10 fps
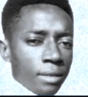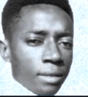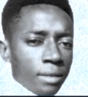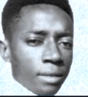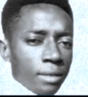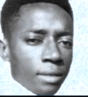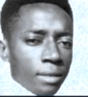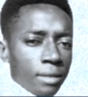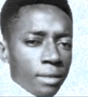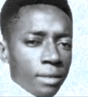
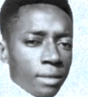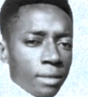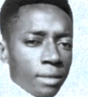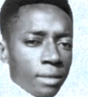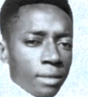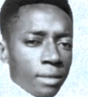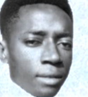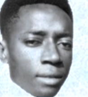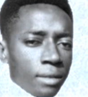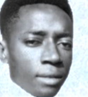
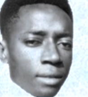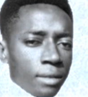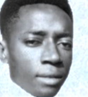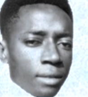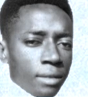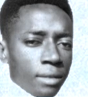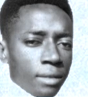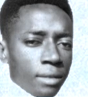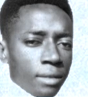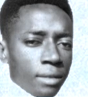
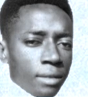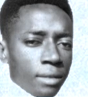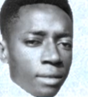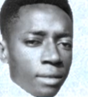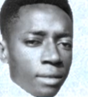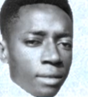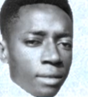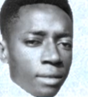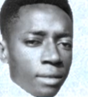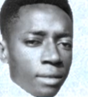
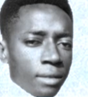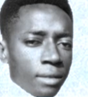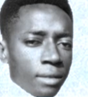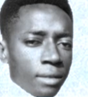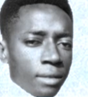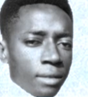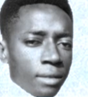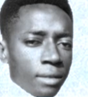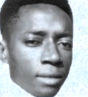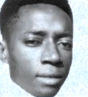
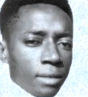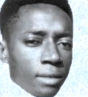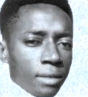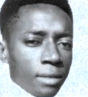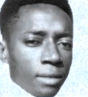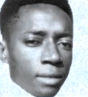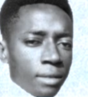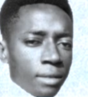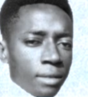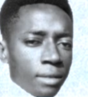
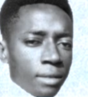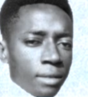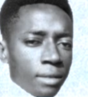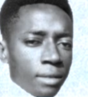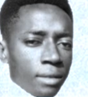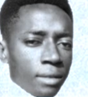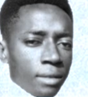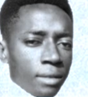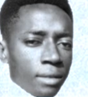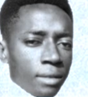
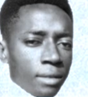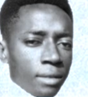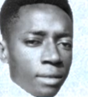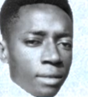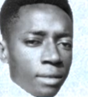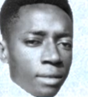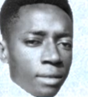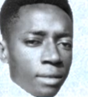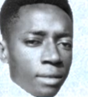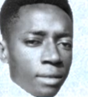The person shown says nothing.